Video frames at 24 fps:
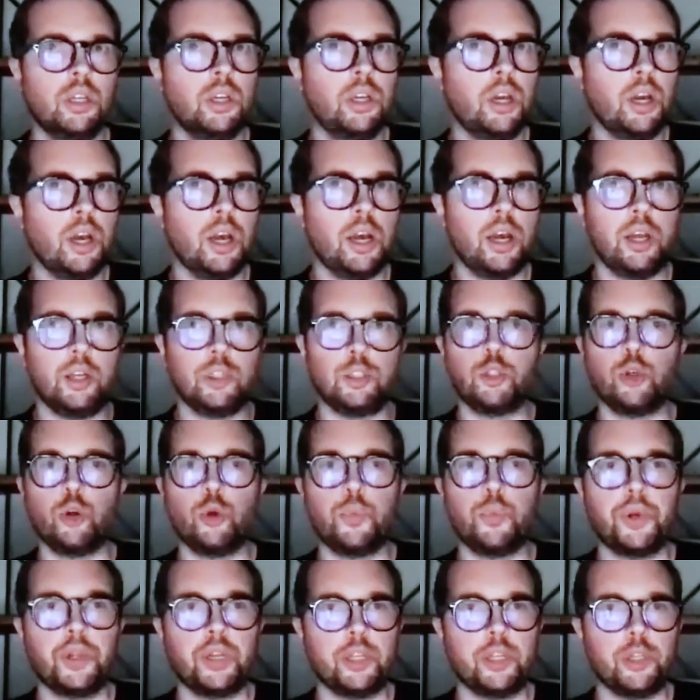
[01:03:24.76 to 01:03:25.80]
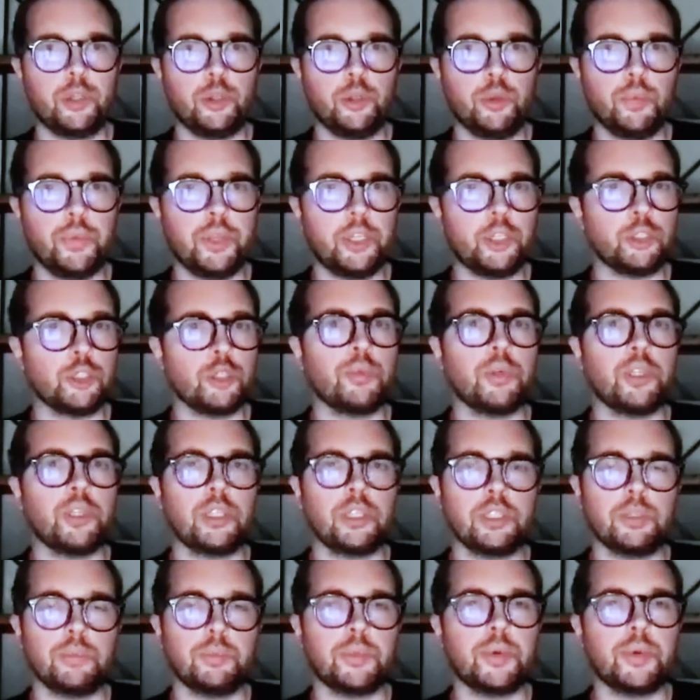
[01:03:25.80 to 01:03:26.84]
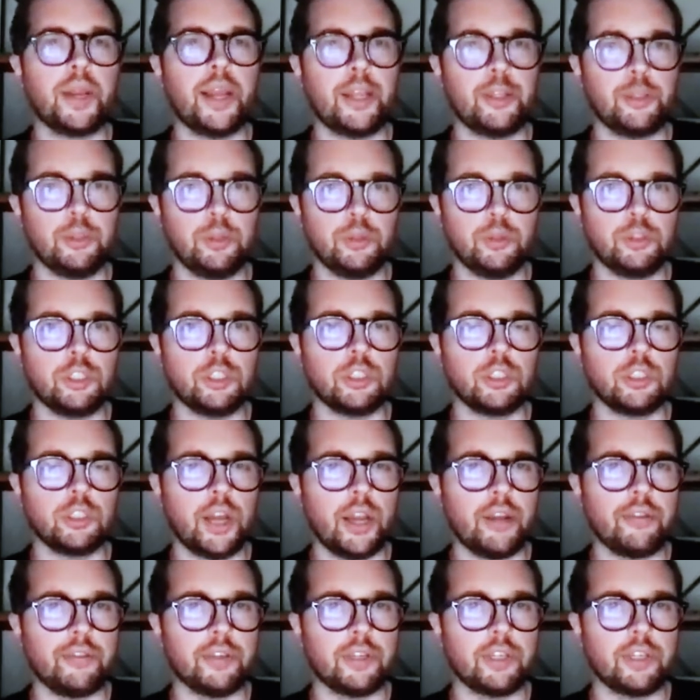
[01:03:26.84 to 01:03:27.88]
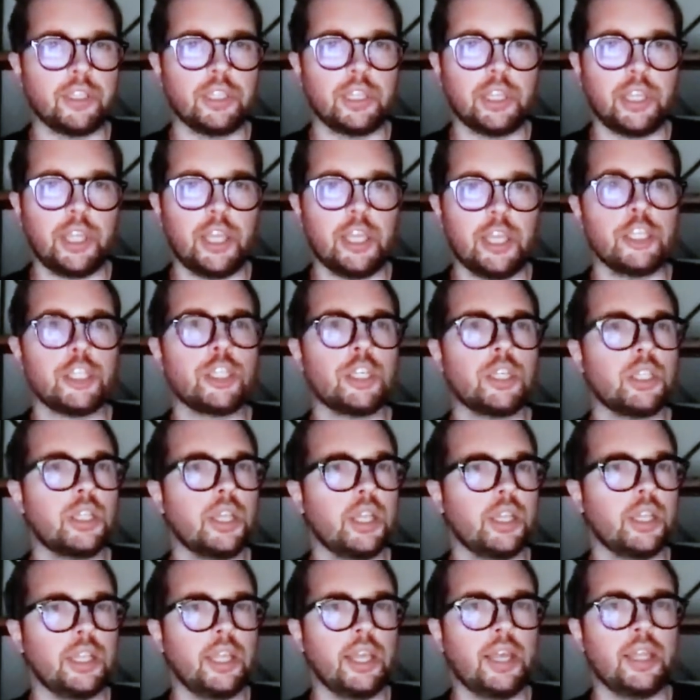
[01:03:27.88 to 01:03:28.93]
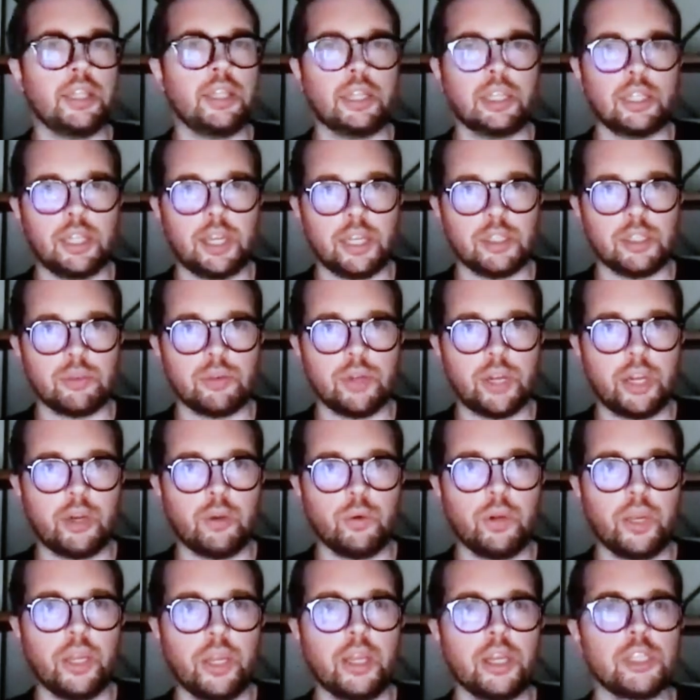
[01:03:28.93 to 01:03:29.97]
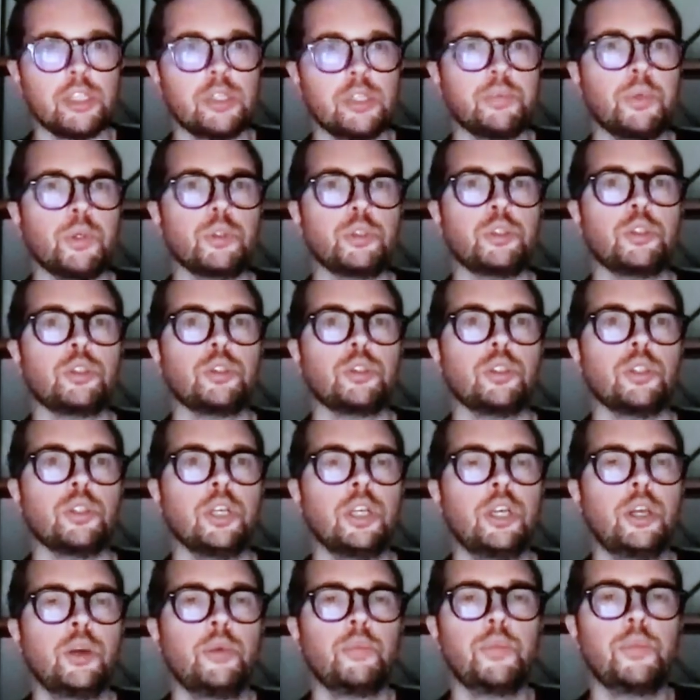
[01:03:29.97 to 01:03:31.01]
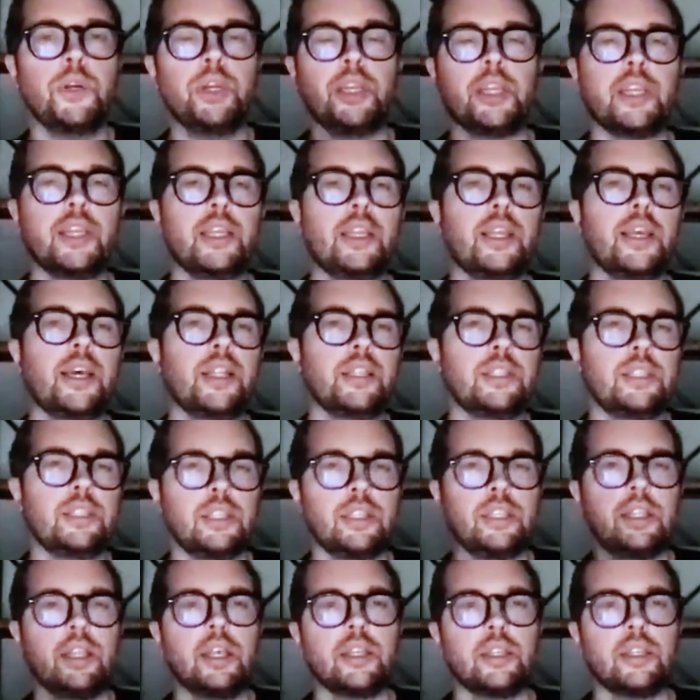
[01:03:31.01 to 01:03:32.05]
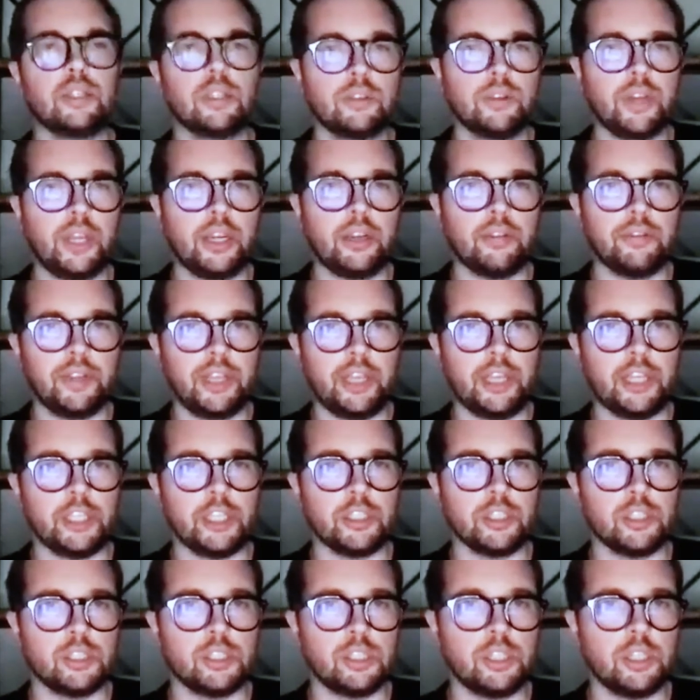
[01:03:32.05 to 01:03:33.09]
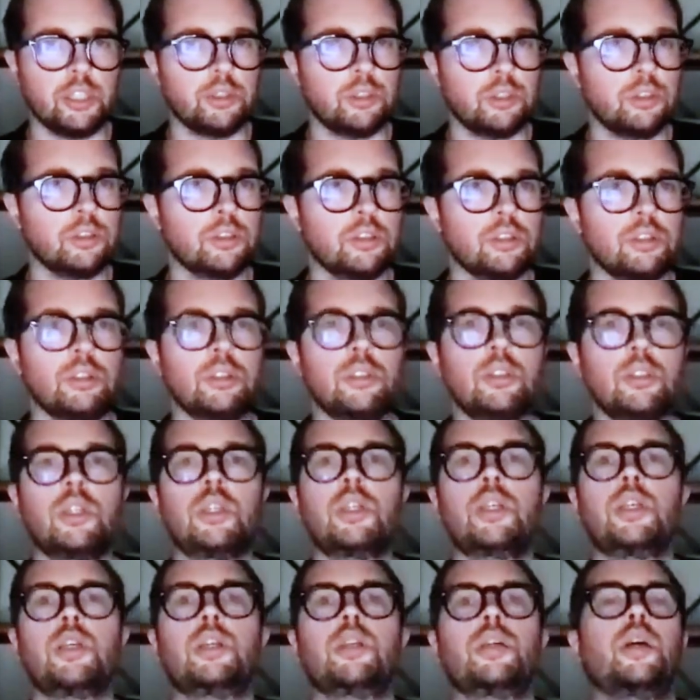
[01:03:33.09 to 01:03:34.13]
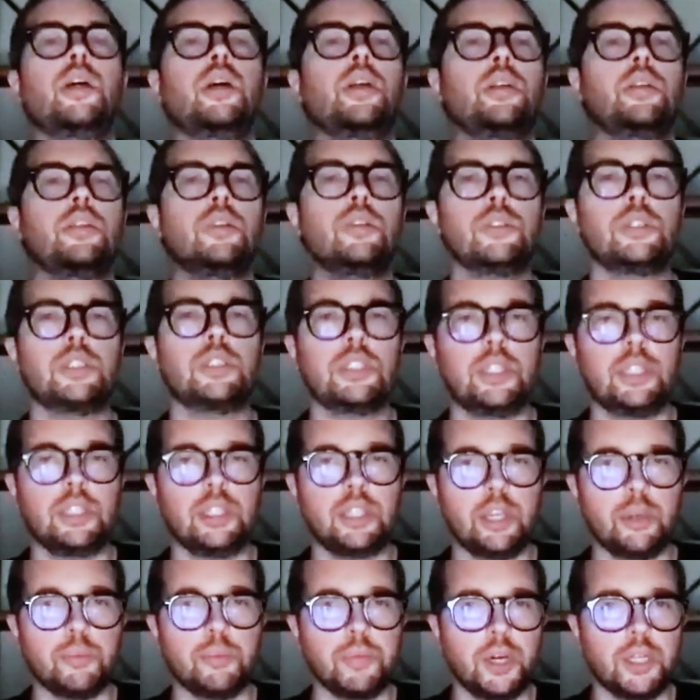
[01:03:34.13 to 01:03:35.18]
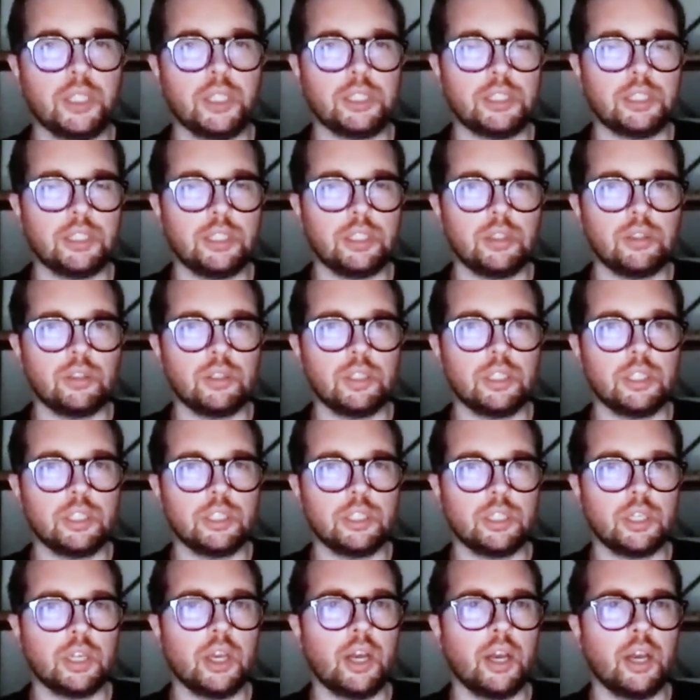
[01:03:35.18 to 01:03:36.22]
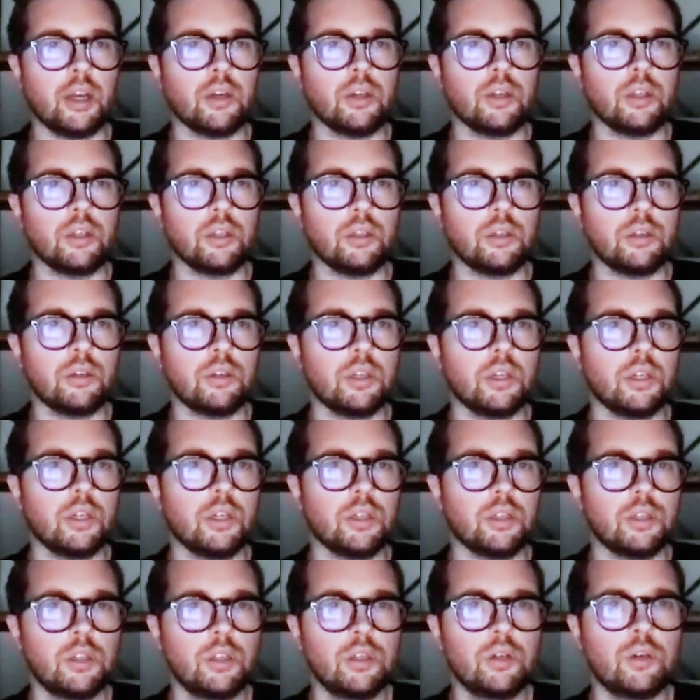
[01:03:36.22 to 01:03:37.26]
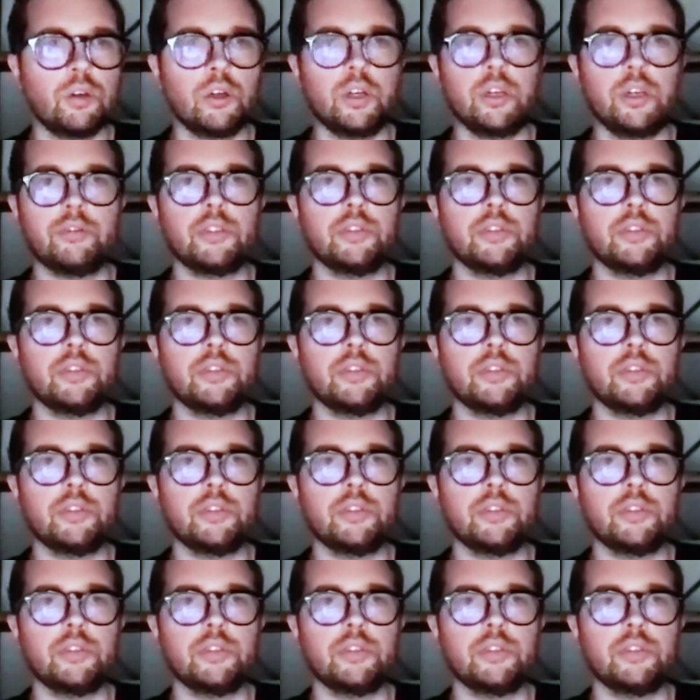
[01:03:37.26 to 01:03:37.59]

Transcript: open a new Mintrum in a brand new geographical location and get the clients right away, as opposed to bringing yet another creative agency to, I don't know, a city like Boston or Chicago or even